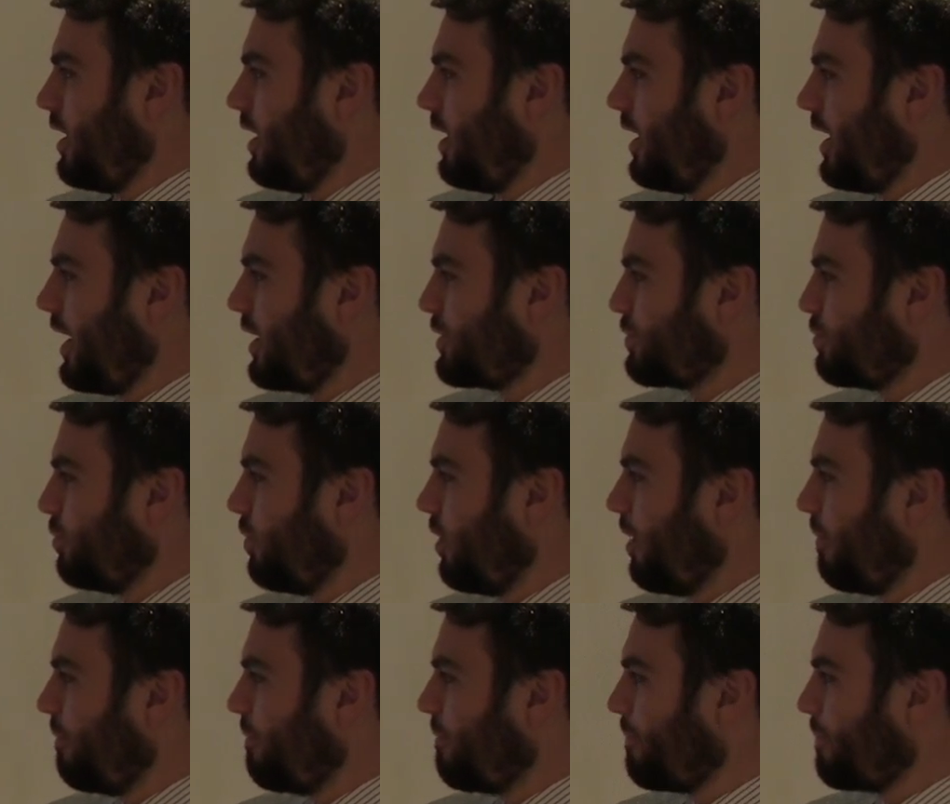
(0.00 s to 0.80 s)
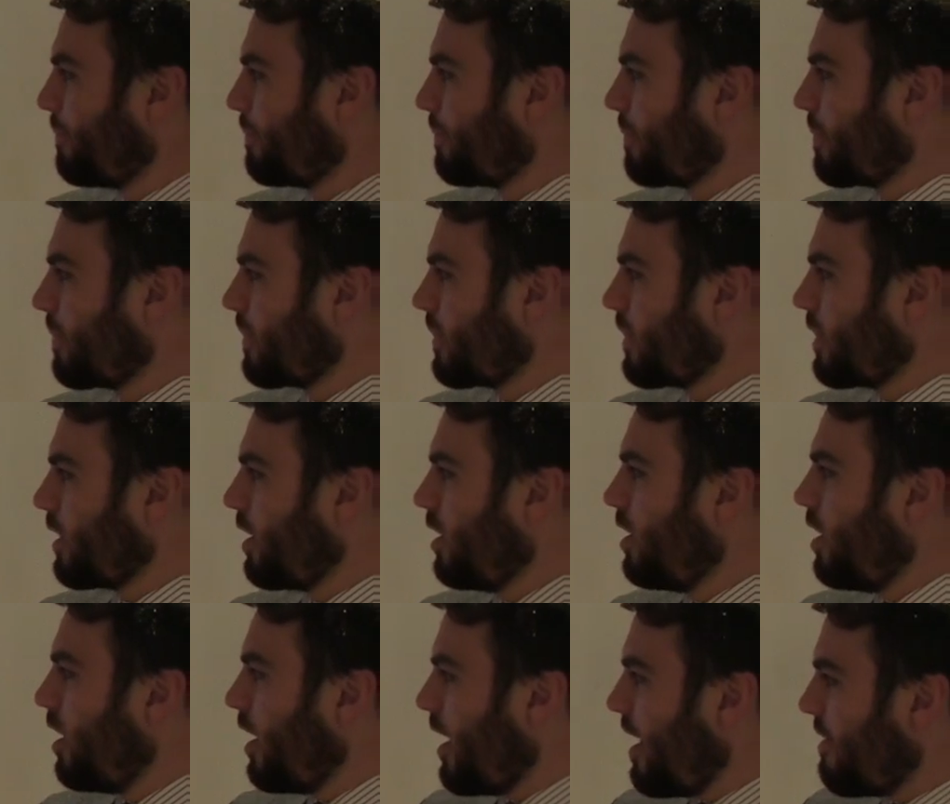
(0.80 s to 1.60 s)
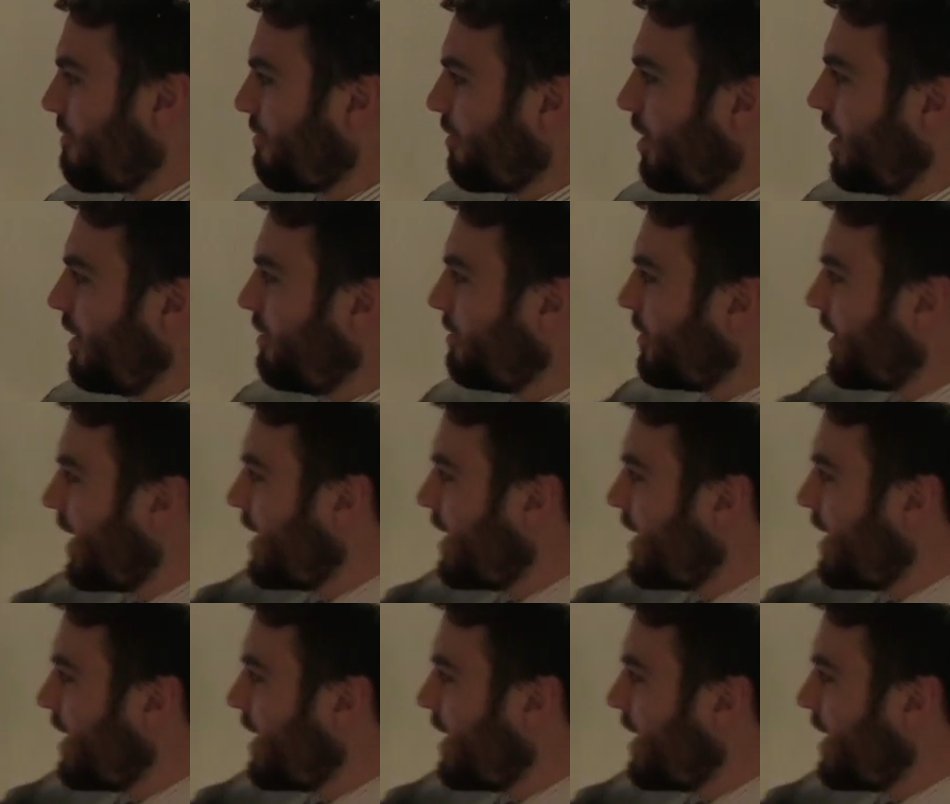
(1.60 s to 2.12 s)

Last one. If I've